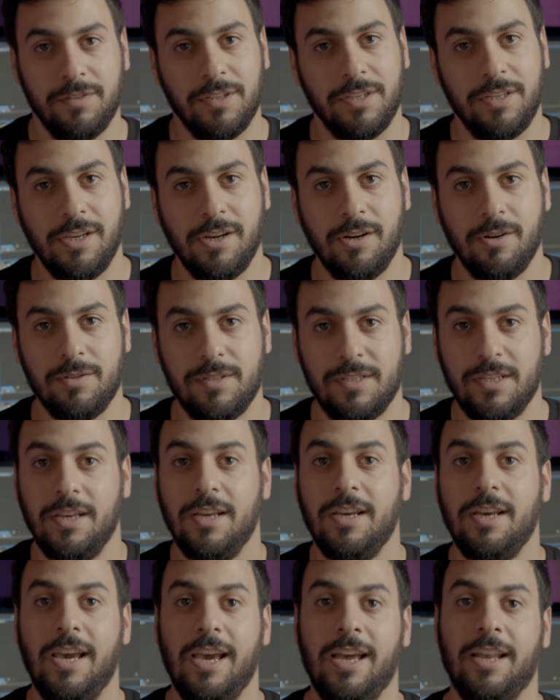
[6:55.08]
videos
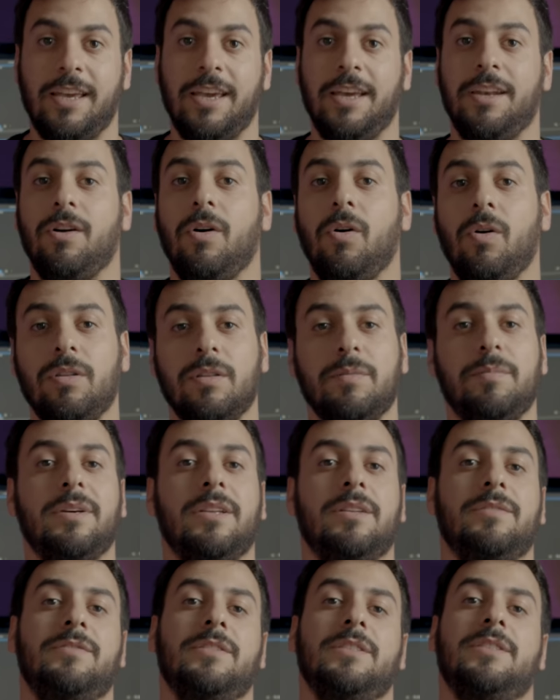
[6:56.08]
and get all the
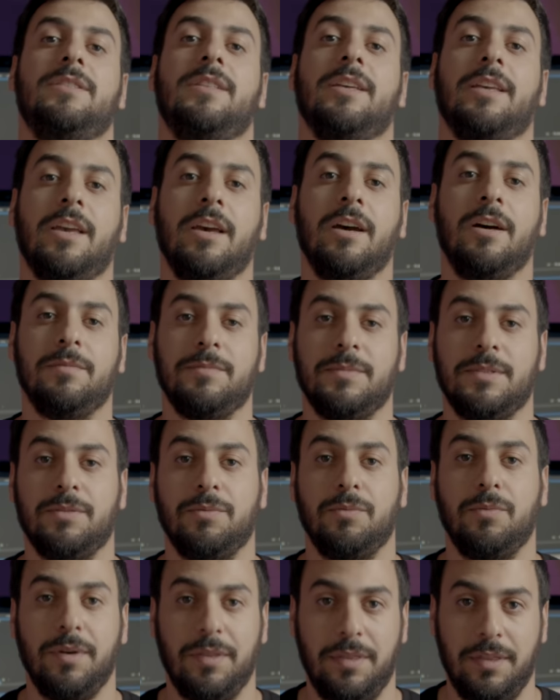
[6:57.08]
benefits that comes
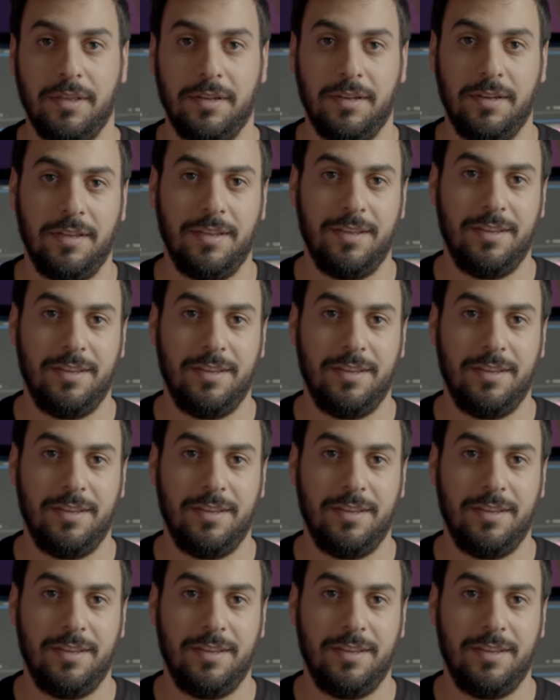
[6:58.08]
with it.